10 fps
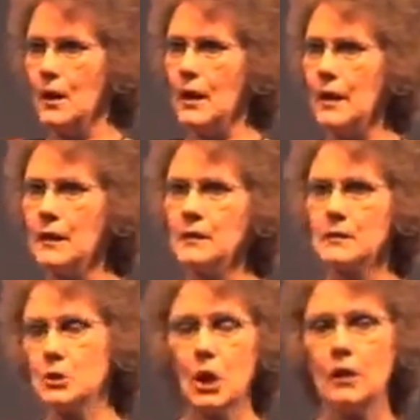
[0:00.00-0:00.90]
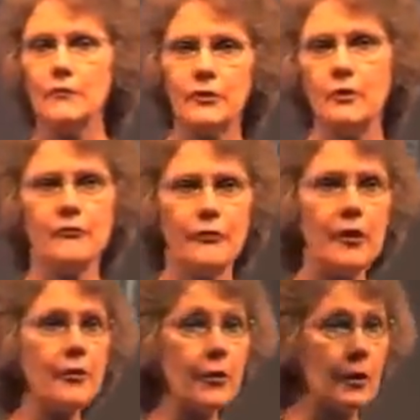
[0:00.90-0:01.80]
and it's not a very
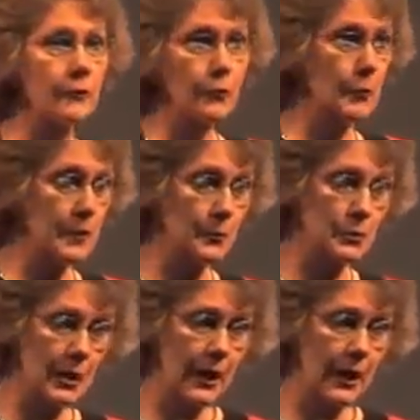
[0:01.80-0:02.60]
fun thing for people to